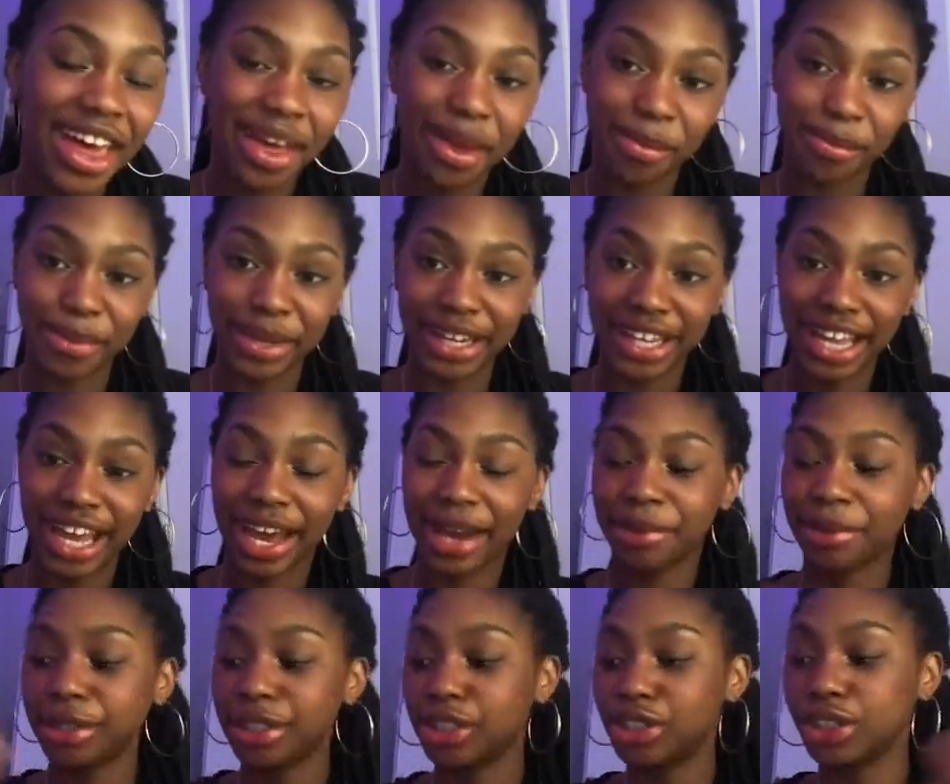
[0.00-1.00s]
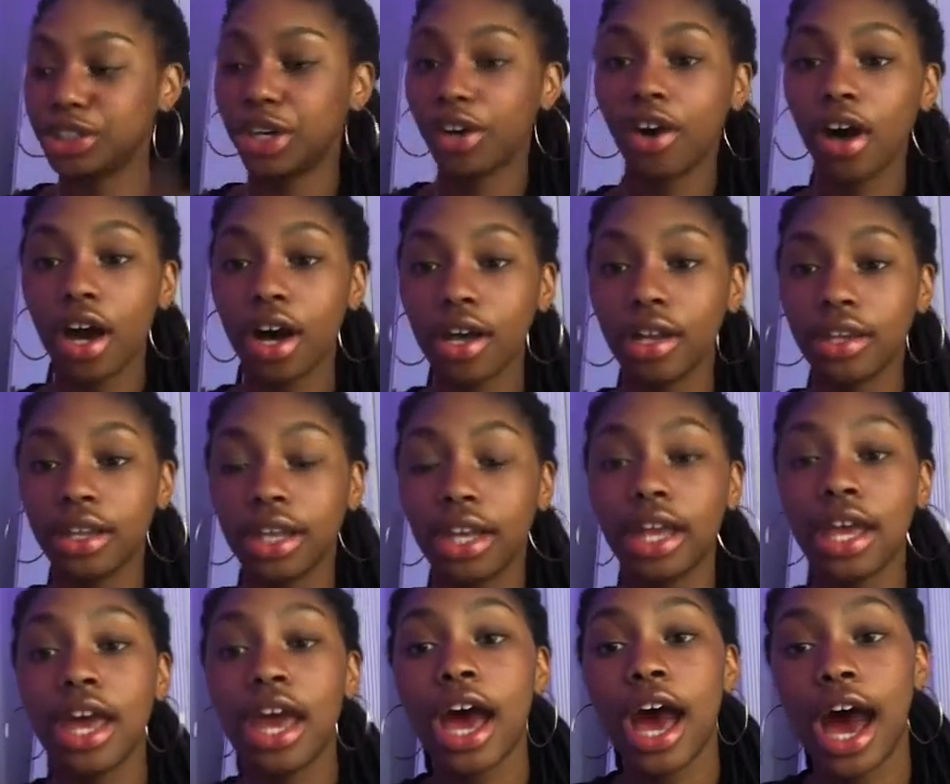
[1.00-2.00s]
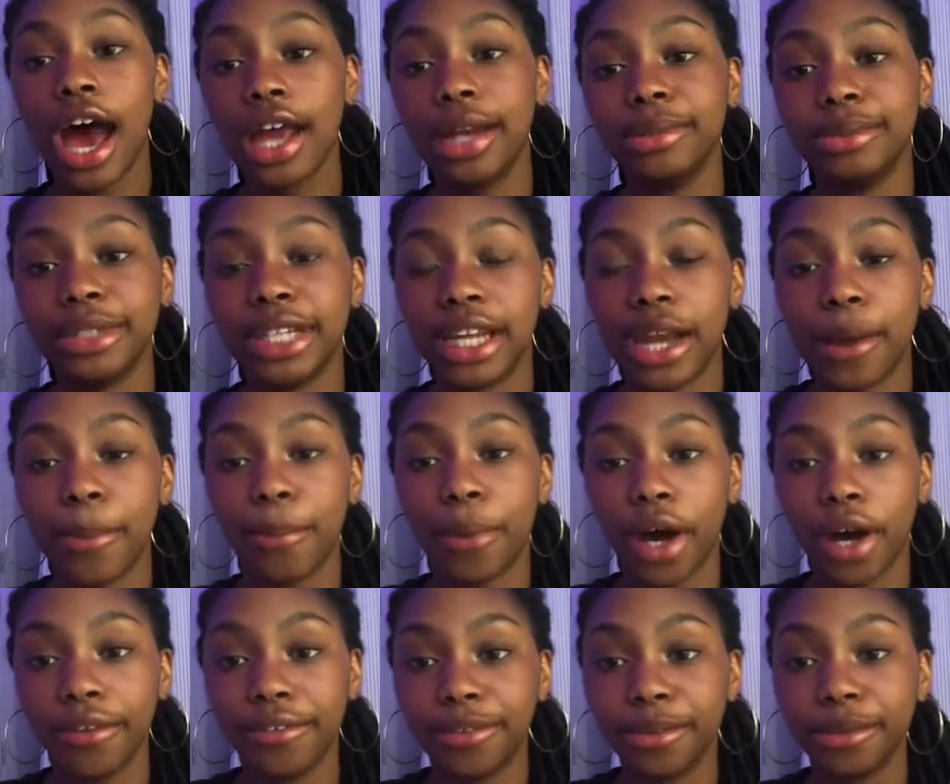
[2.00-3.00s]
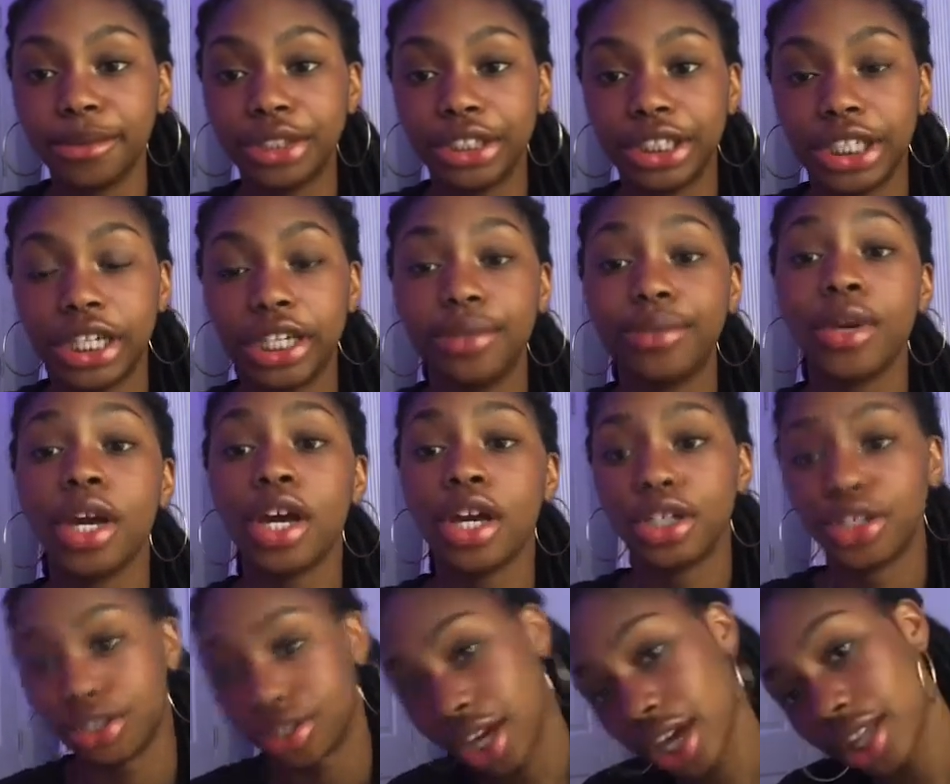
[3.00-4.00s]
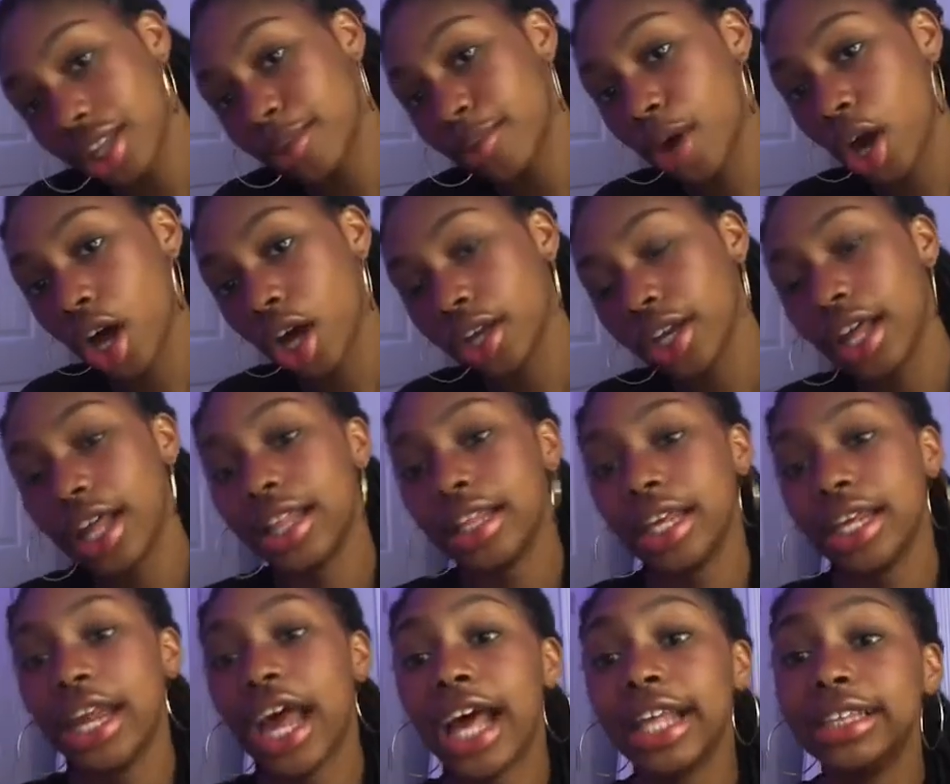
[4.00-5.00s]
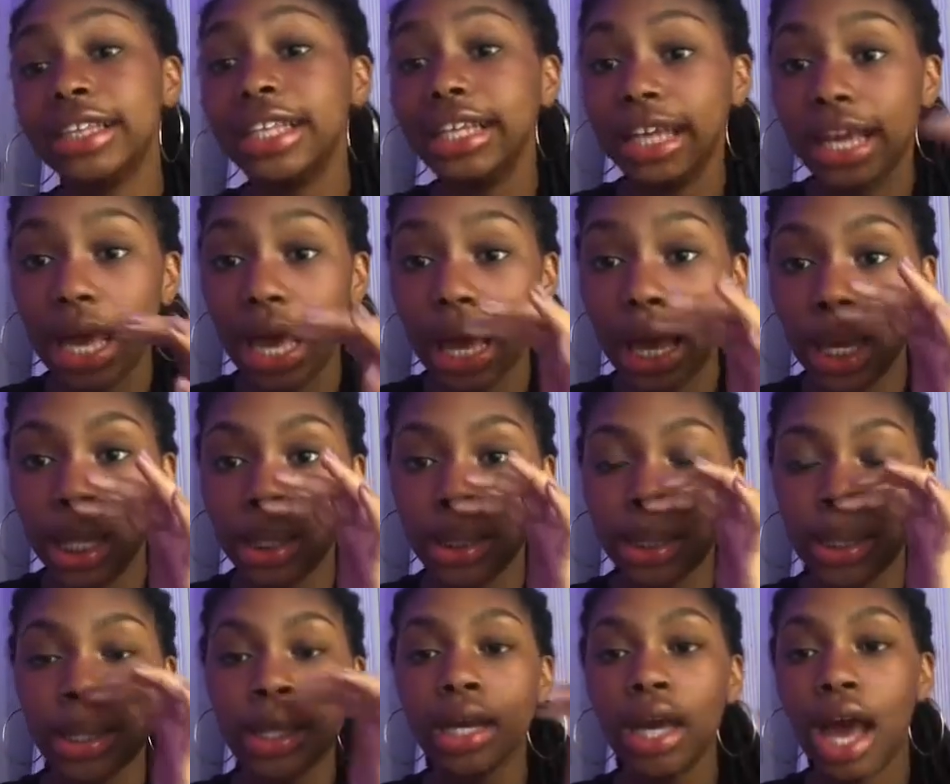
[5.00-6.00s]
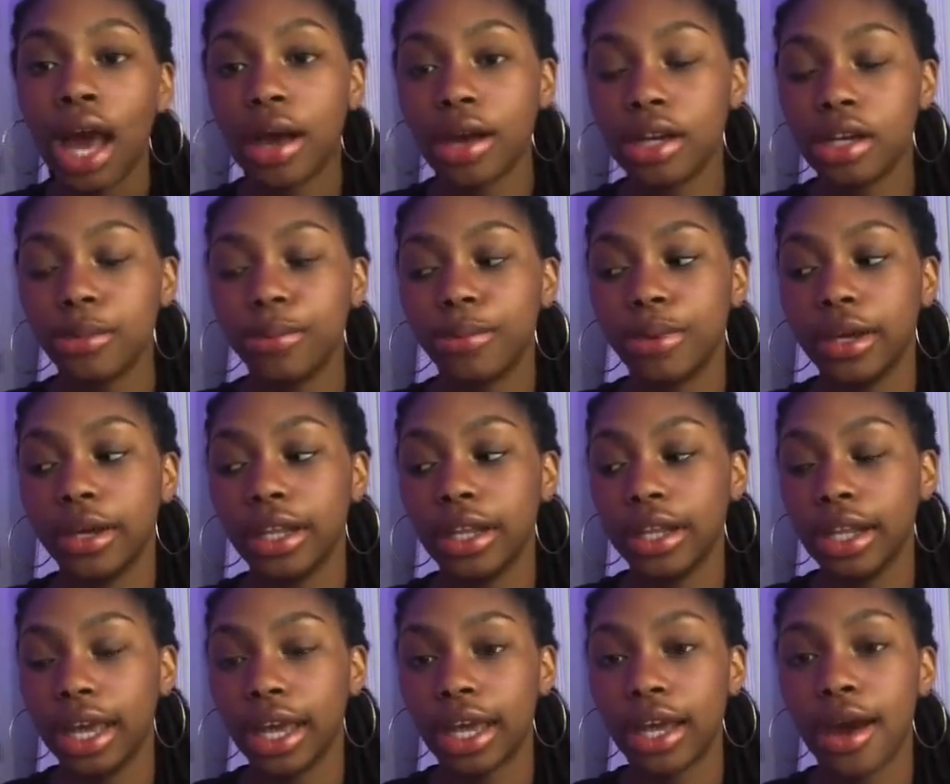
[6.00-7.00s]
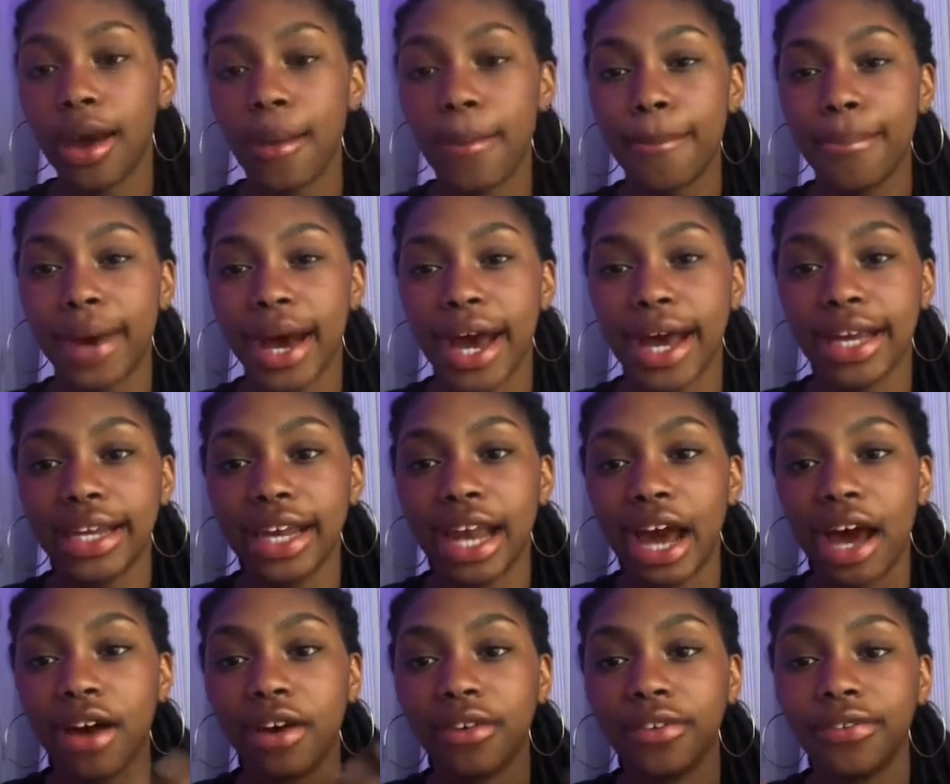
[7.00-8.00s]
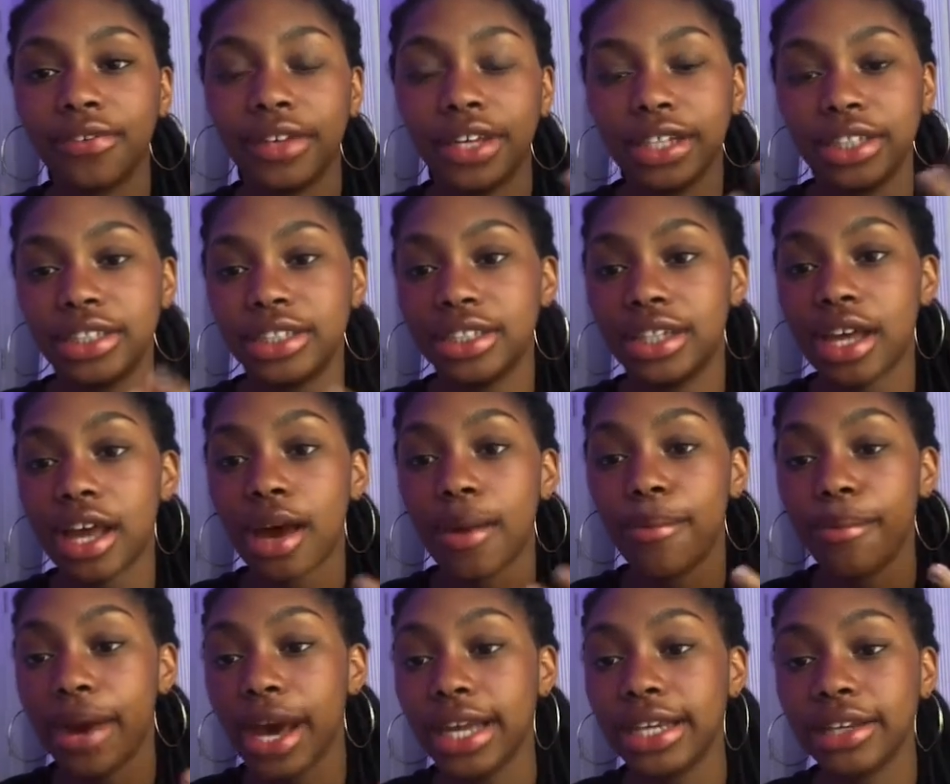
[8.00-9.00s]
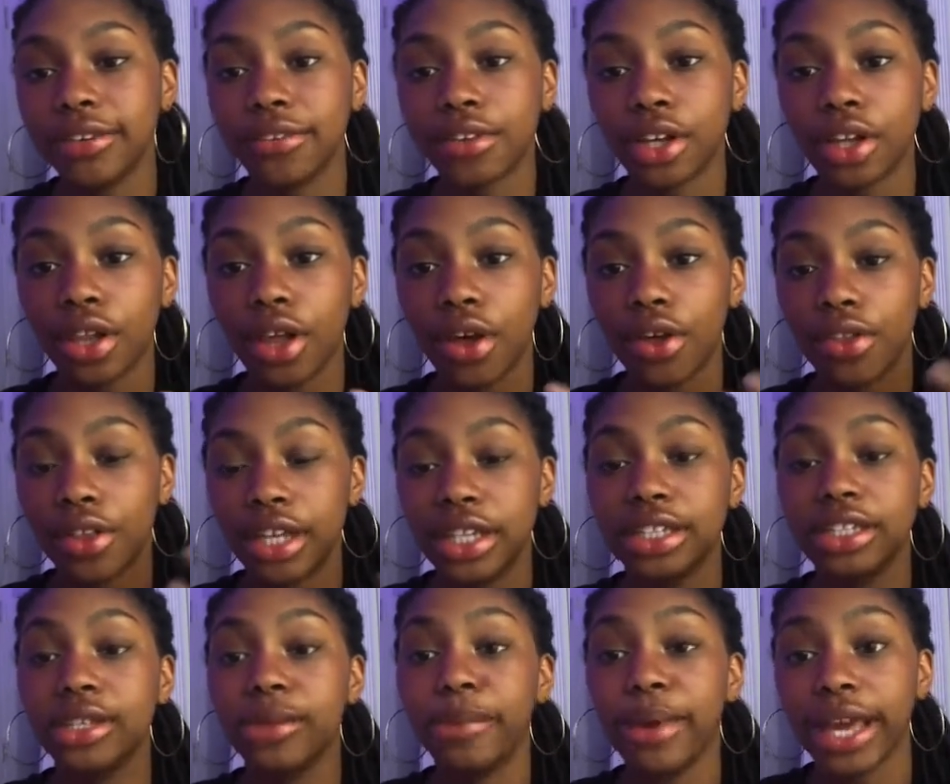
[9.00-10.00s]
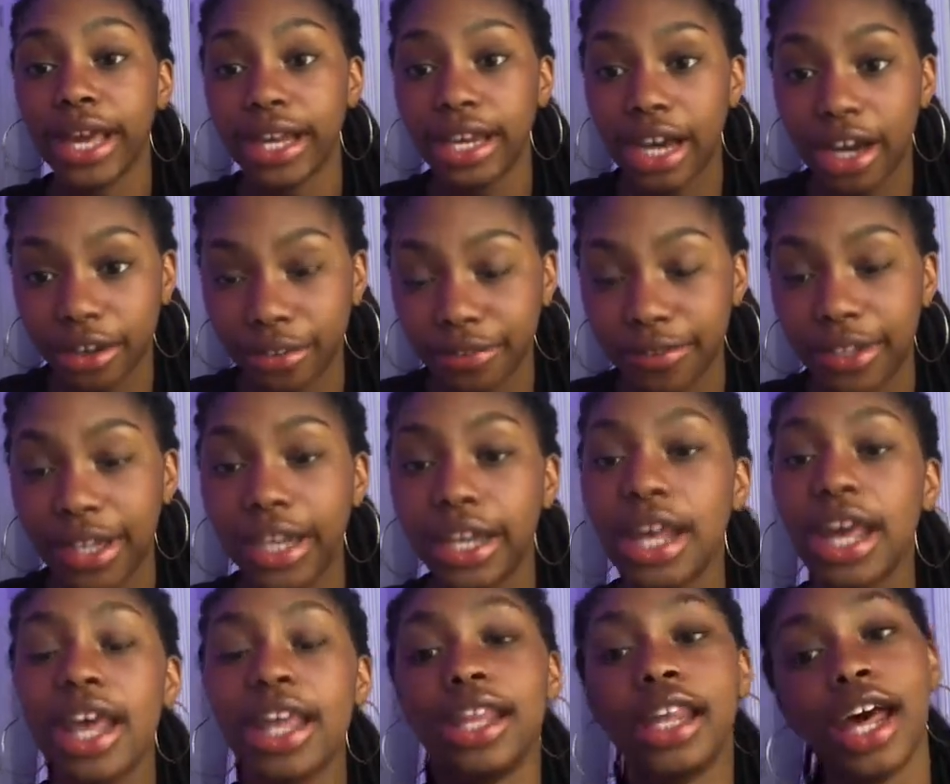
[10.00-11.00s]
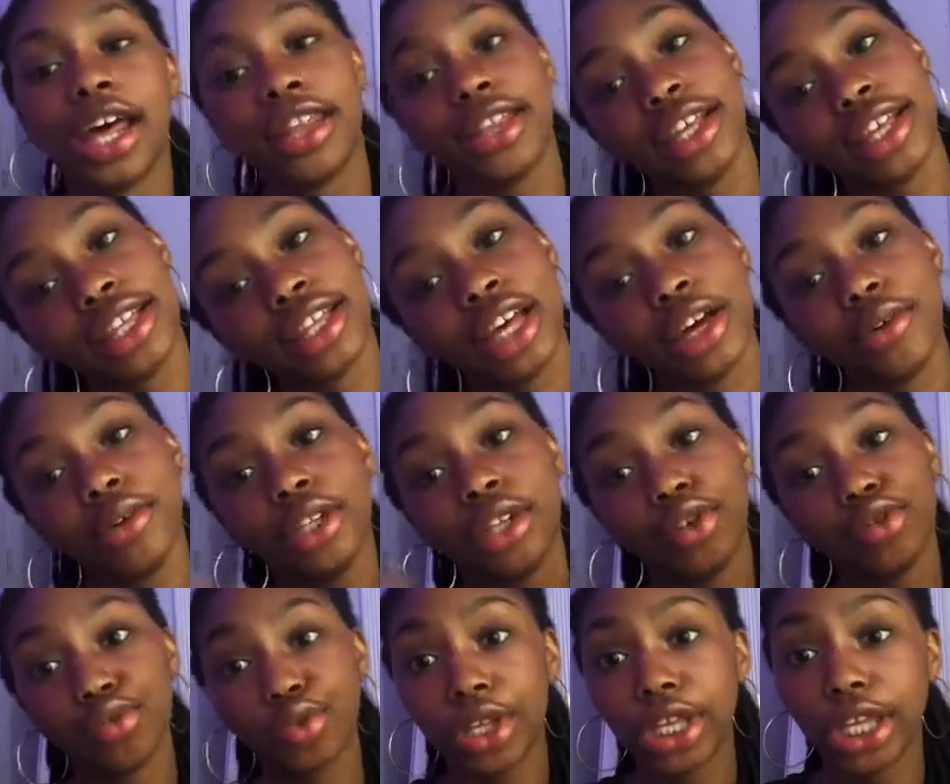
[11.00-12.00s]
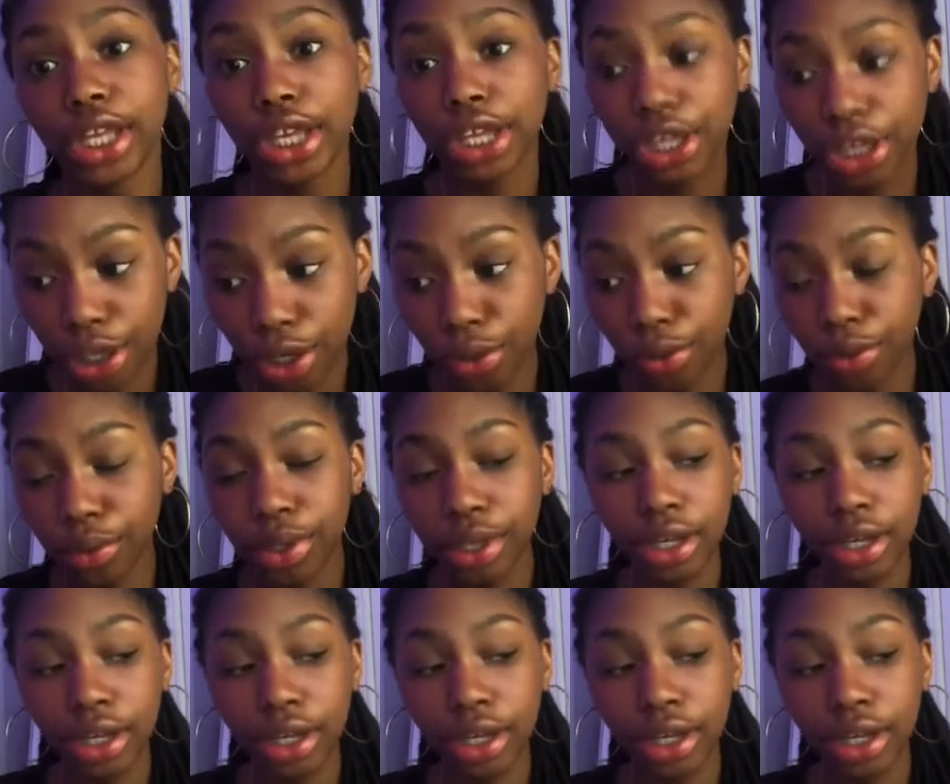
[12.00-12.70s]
But yeah, I'm gonna show all the items that I bought from Shein, try them on, and then at the end I'm gonna put like combine outfits, combine different clothing to make an outfit that I think that would look really cute.